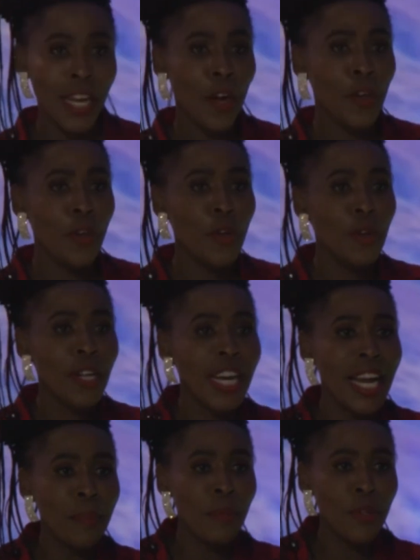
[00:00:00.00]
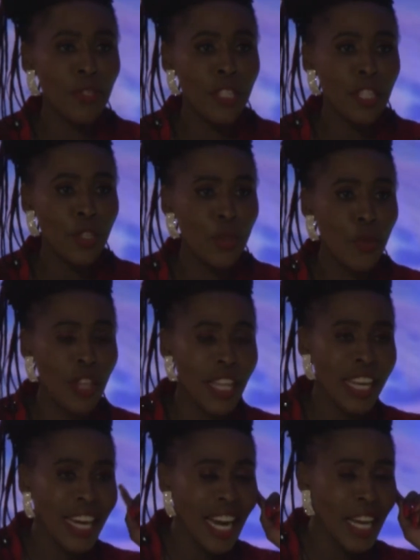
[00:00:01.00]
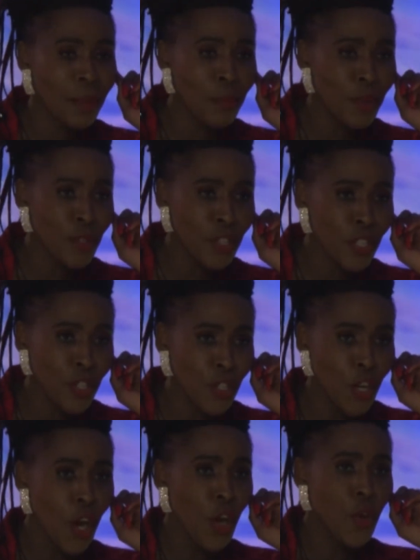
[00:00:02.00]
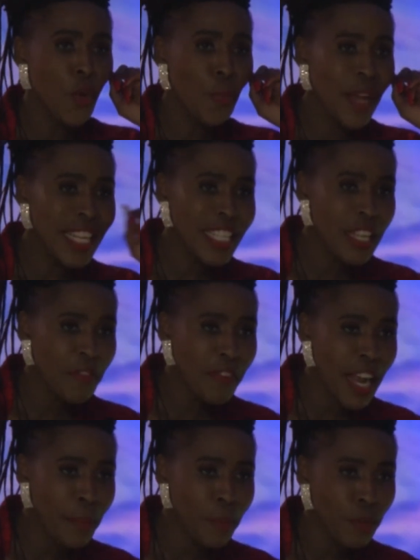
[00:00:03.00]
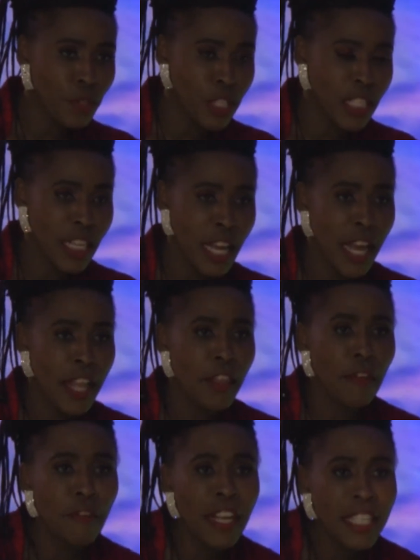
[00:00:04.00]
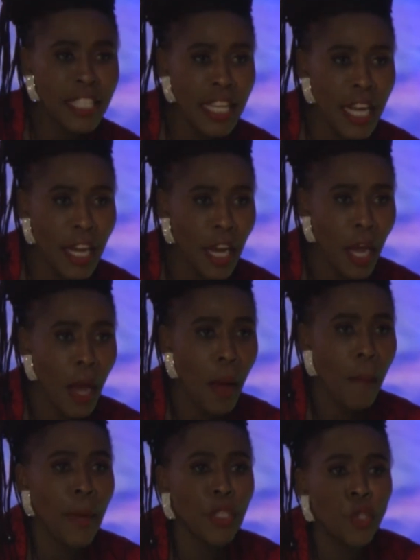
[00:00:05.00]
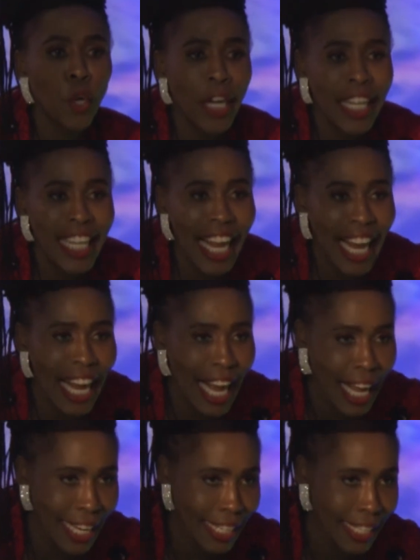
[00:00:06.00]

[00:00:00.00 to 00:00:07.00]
Now you look like Moses, you think like Moses, you perceive like Moses. The first thing, bazongshega.